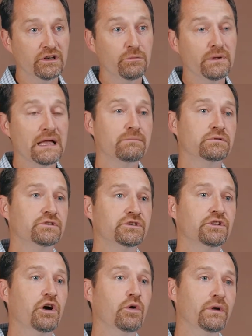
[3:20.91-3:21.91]
to be able to
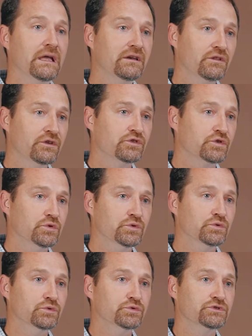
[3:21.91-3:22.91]
go into the
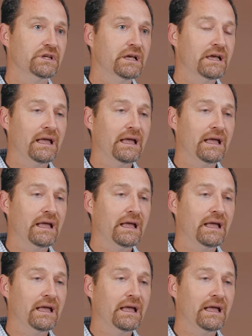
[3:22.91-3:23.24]
schools